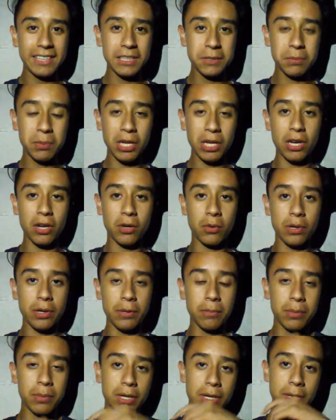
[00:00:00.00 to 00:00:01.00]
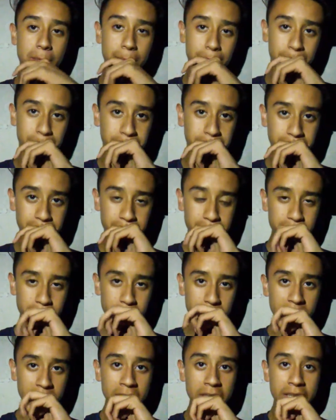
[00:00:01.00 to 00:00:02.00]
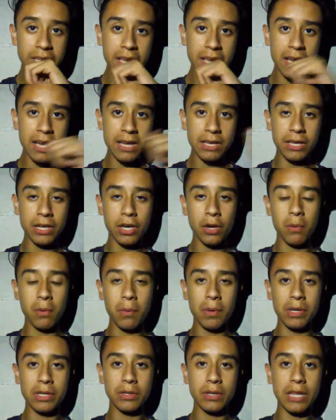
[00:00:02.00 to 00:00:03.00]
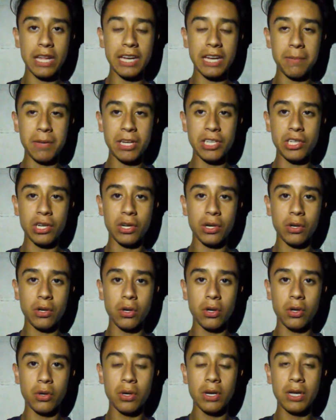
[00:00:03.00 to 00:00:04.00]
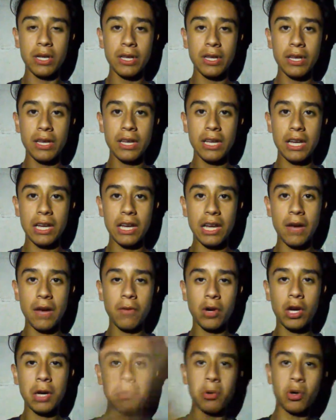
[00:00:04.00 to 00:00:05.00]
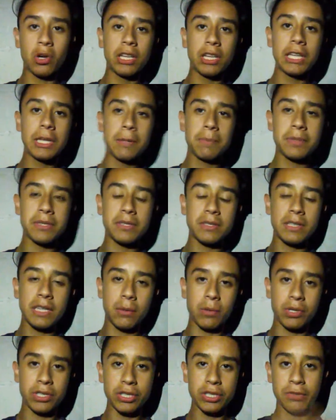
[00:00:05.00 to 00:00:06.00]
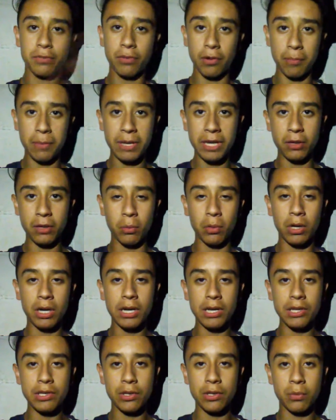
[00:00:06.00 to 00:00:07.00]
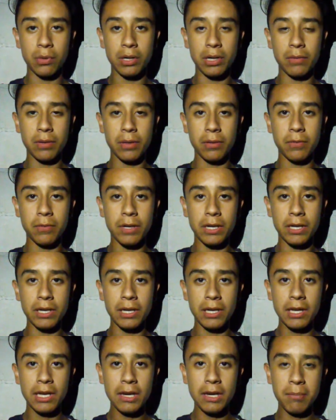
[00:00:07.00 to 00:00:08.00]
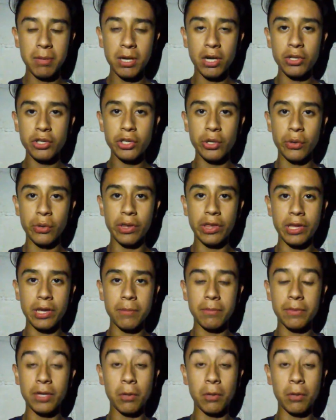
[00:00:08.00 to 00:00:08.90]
It's pretty awkward. But yeah, we went to the Anime Jungle. I have a couple clips that were just for me to watch or whatever the fuck, but I'll show you them.